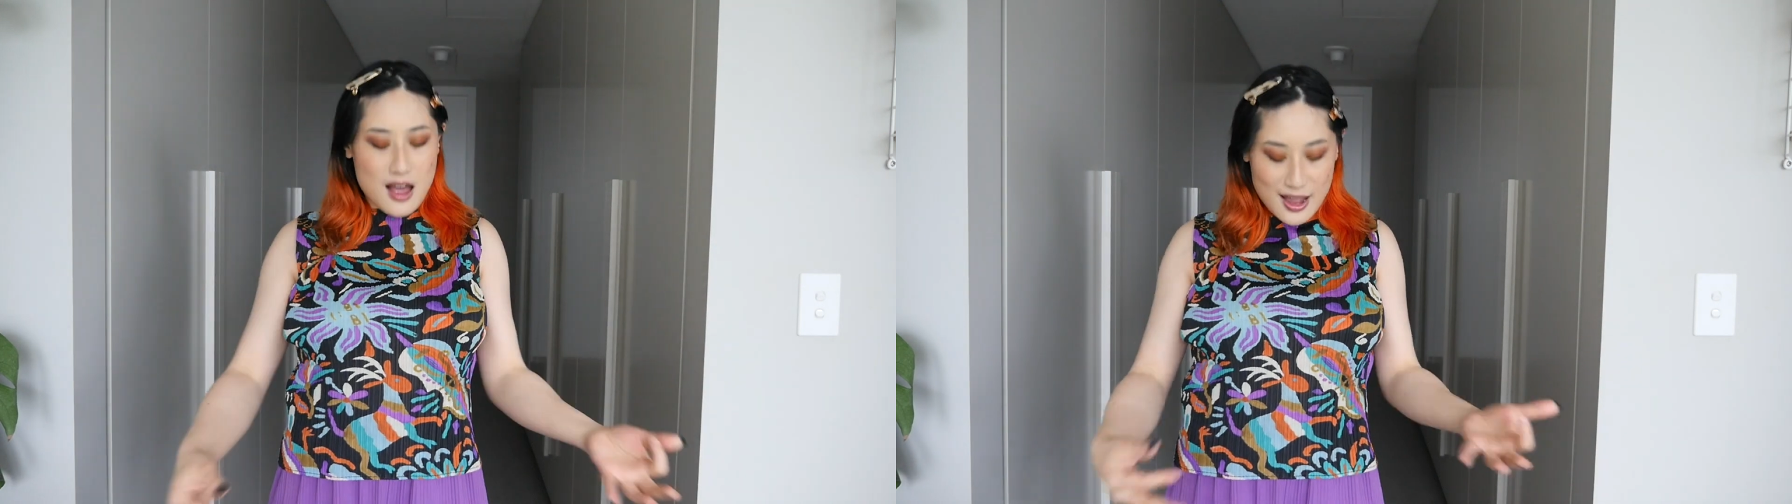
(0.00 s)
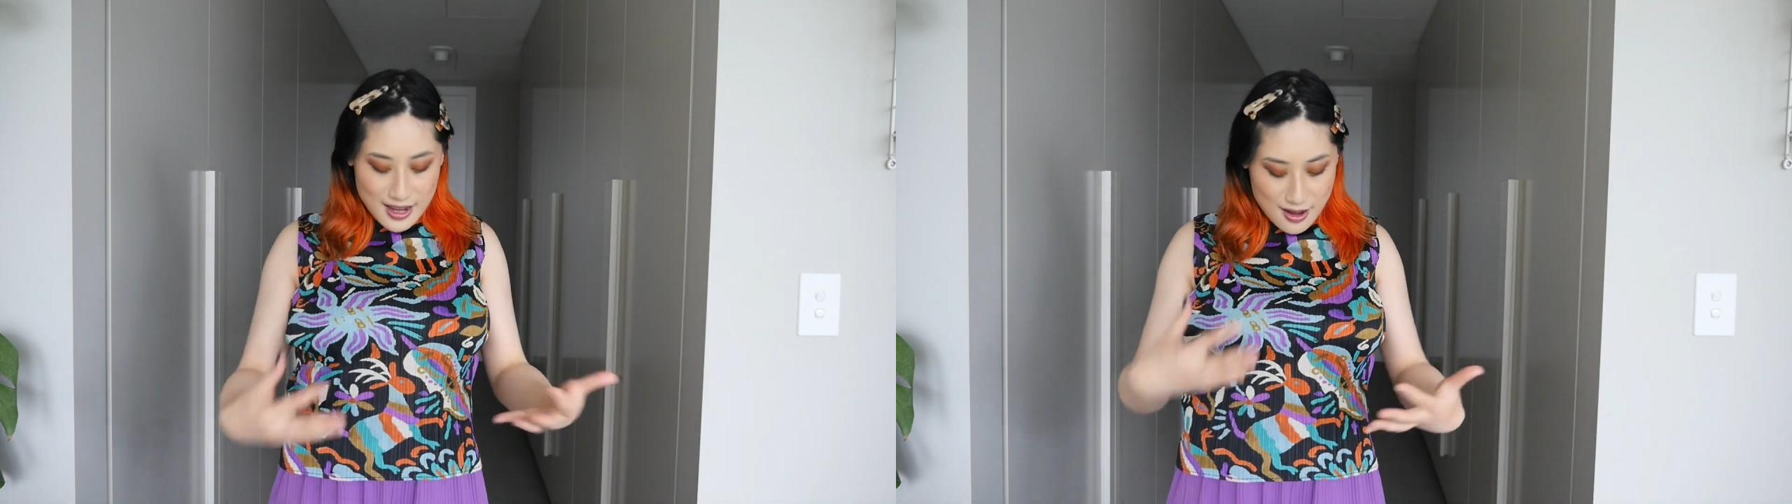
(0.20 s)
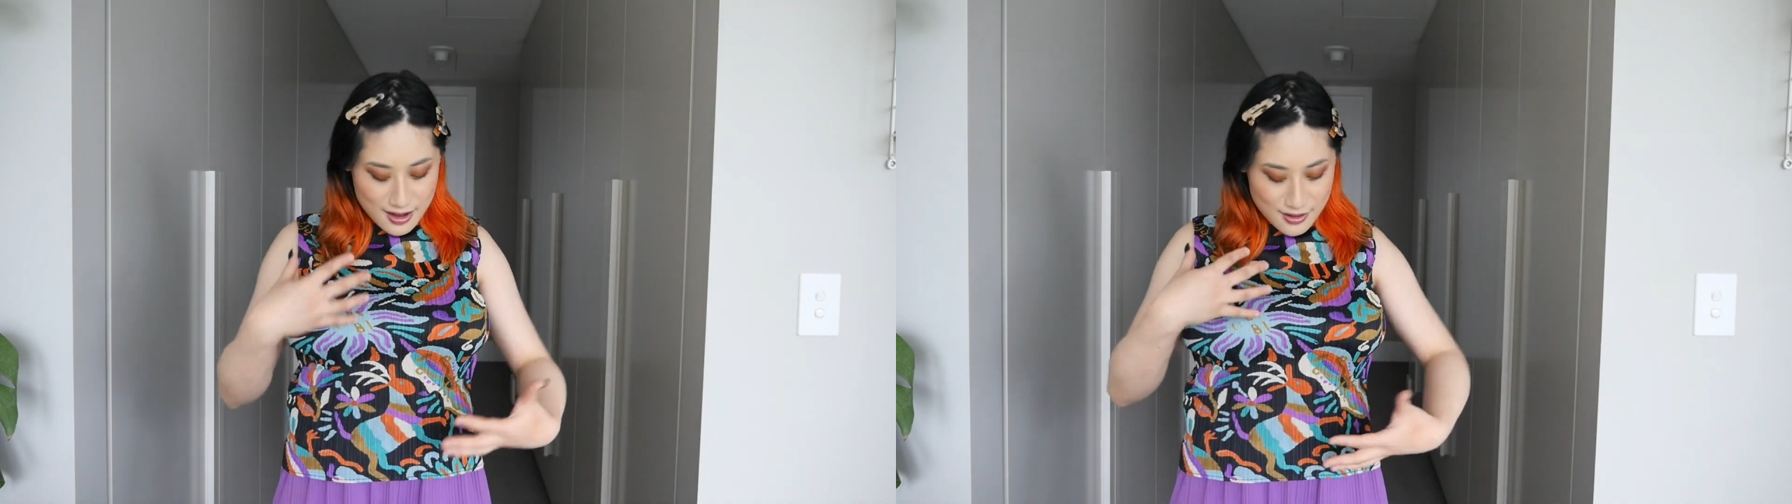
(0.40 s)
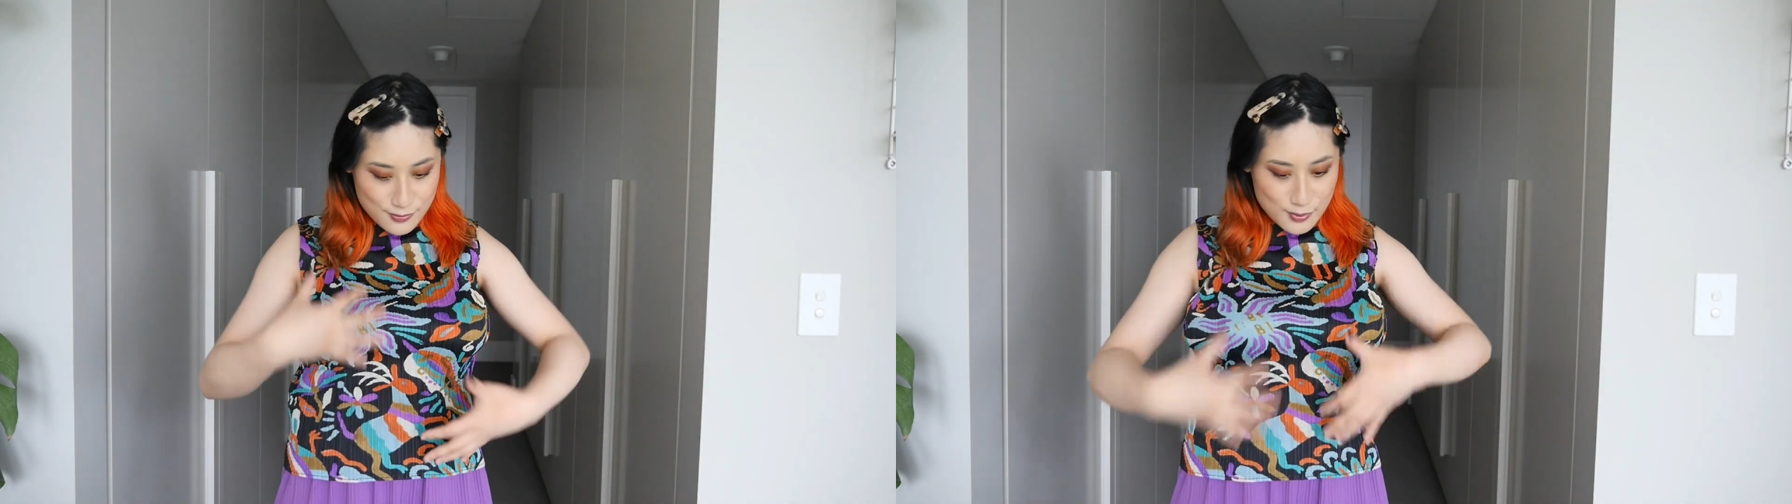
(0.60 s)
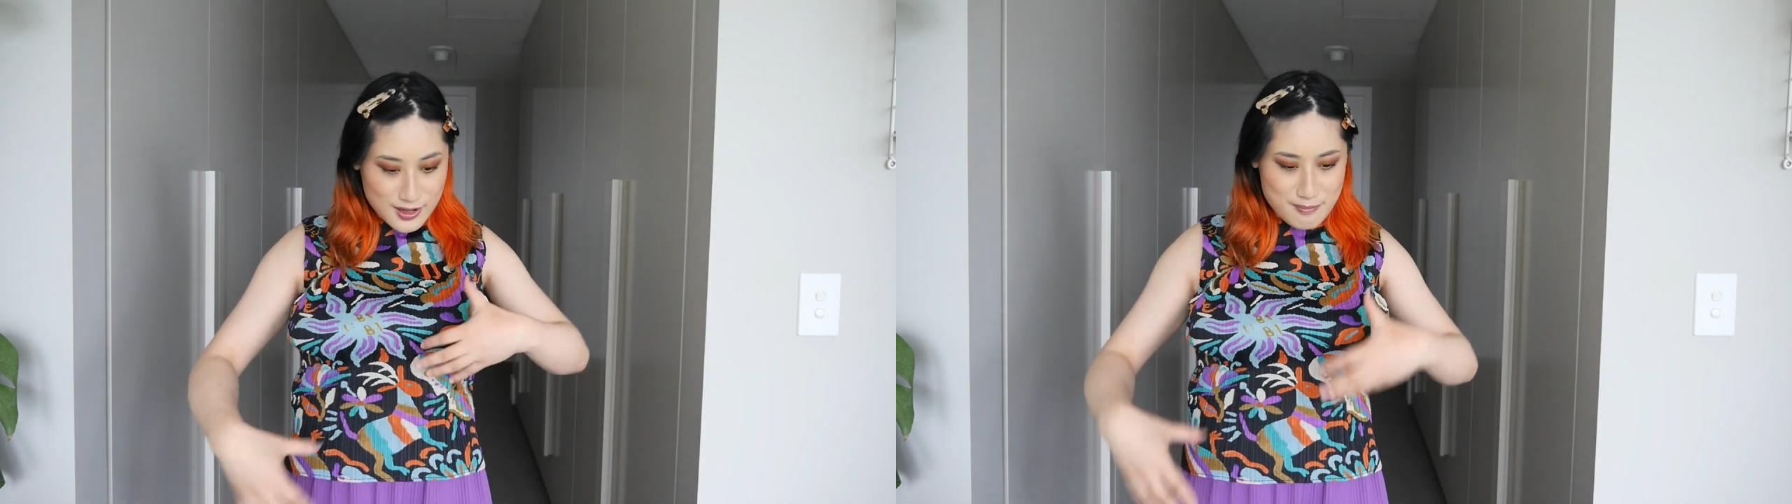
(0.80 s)
I kind of
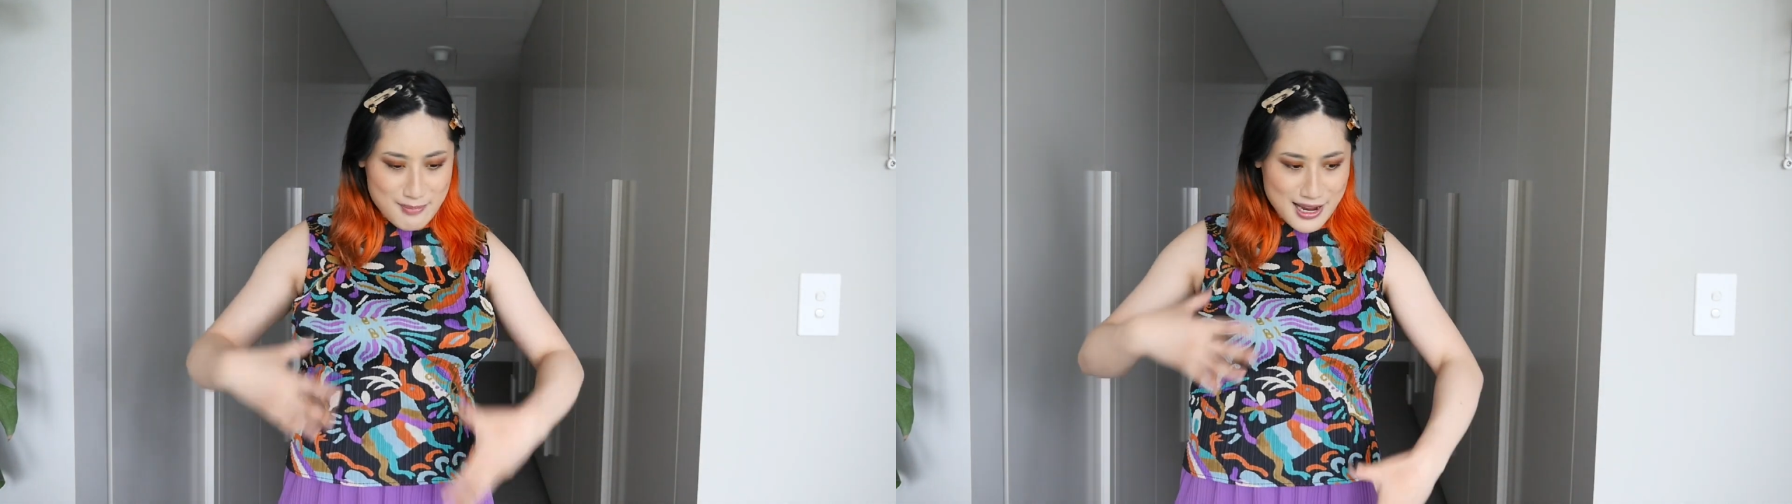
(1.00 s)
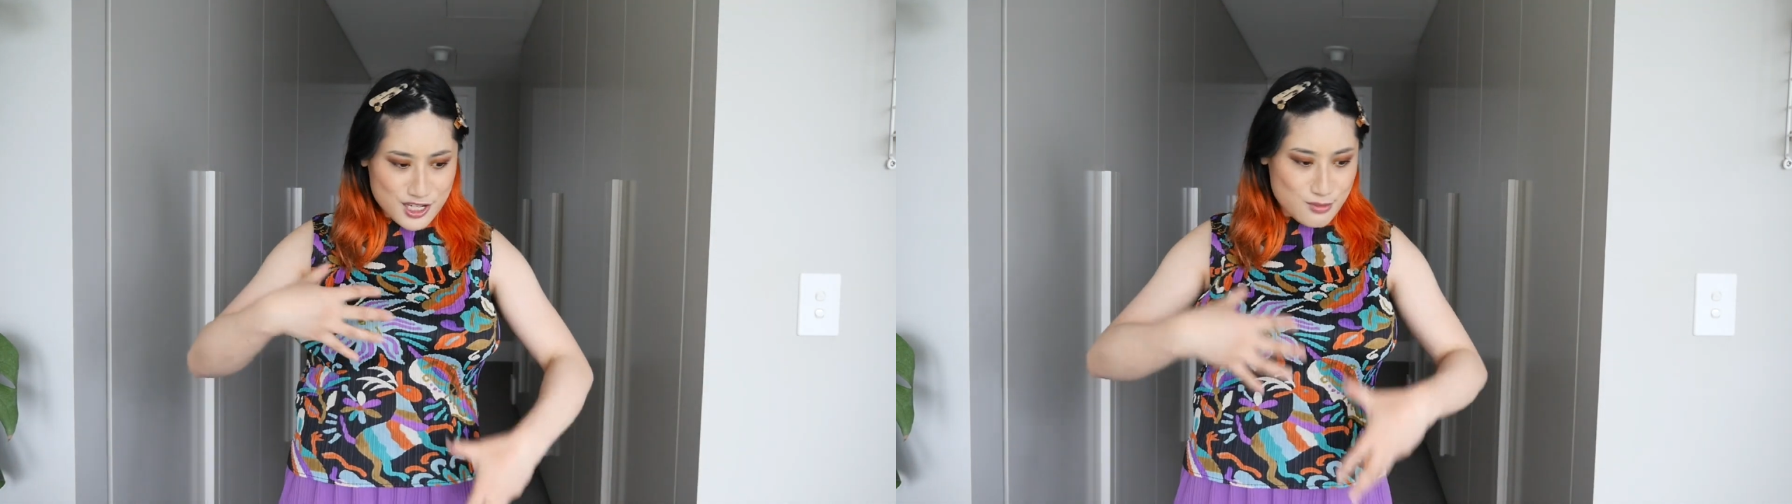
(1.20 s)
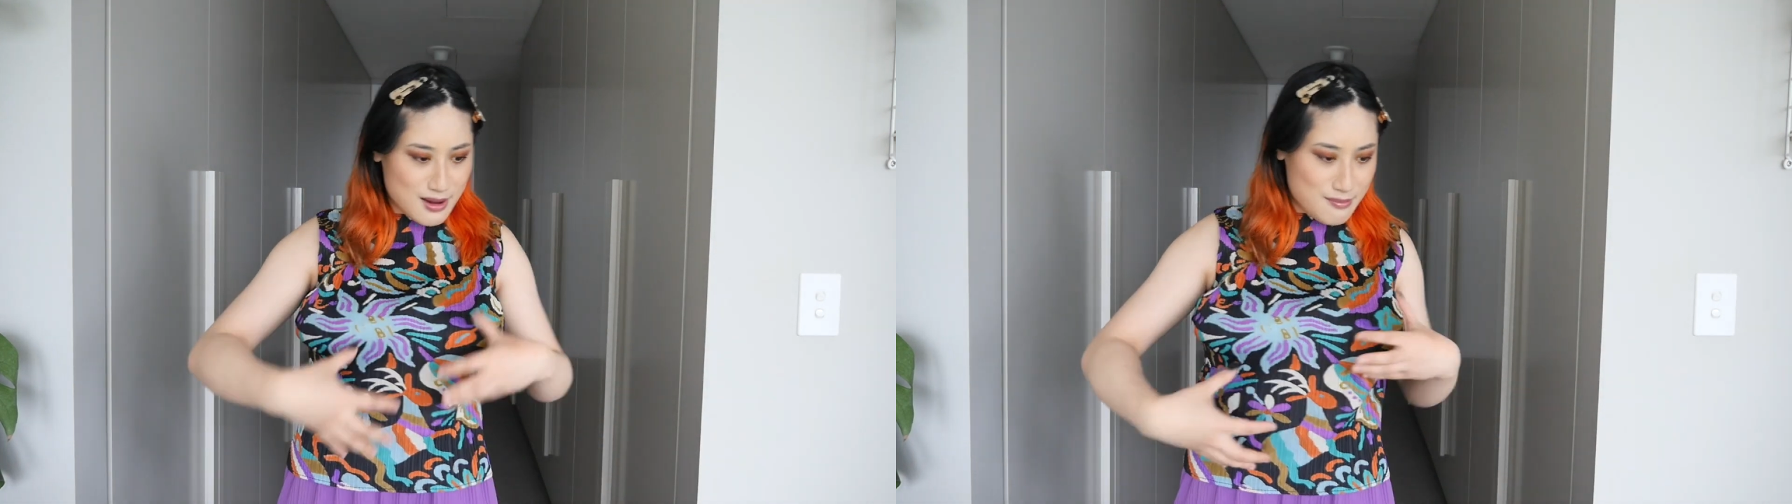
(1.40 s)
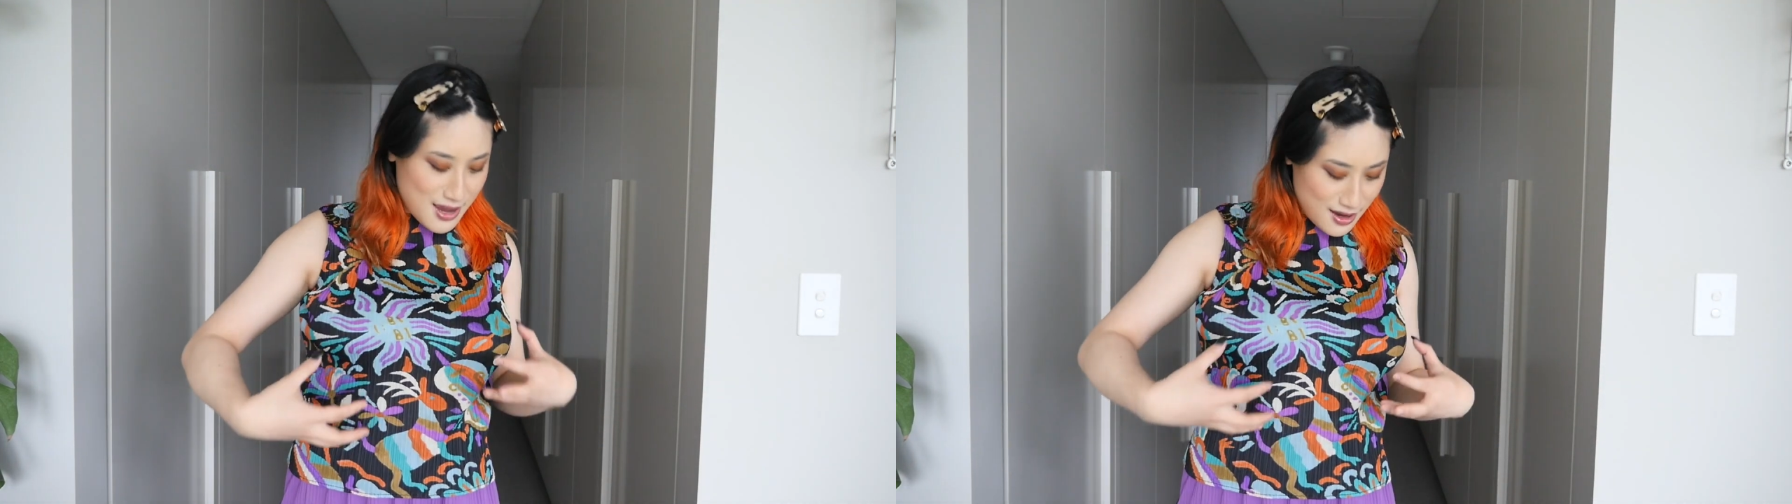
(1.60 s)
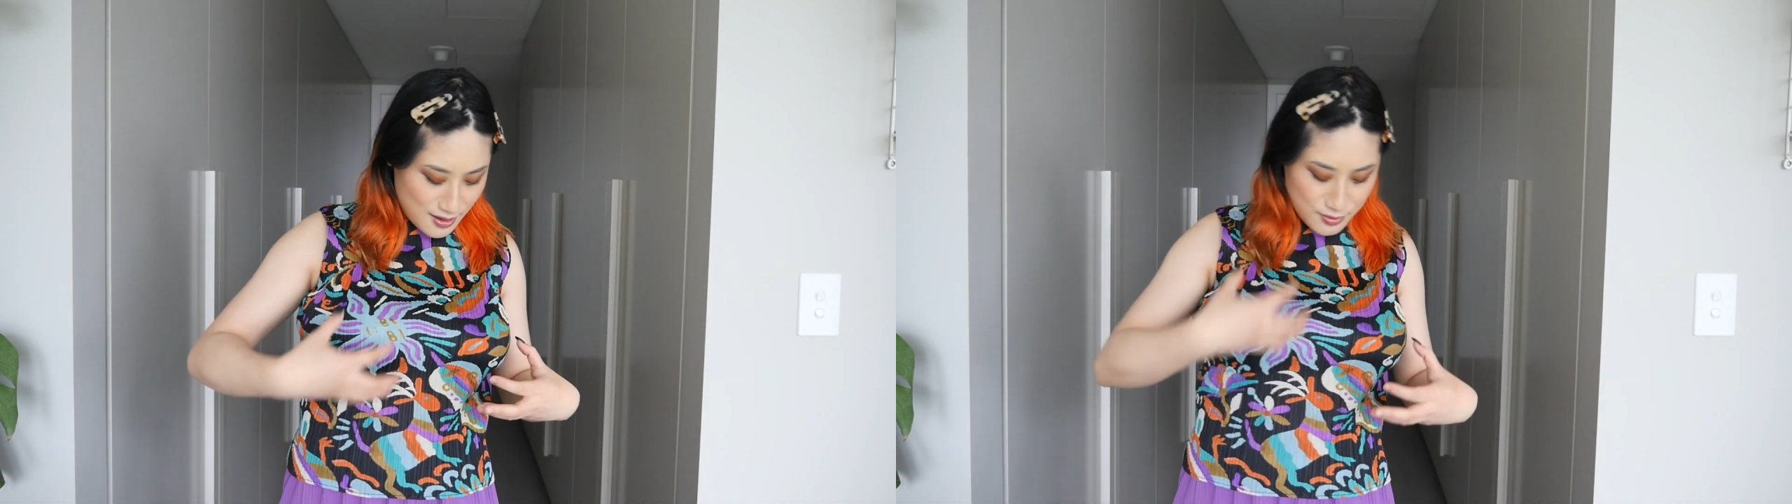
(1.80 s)
want to match my
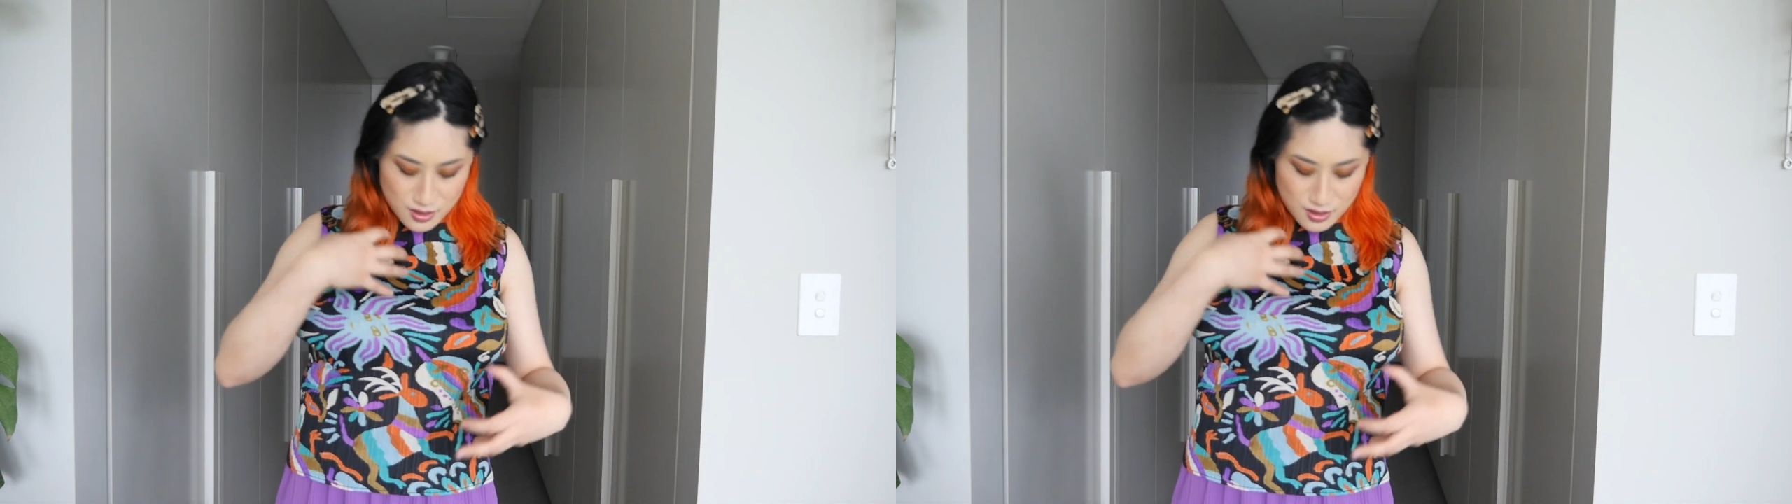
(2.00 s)
makeup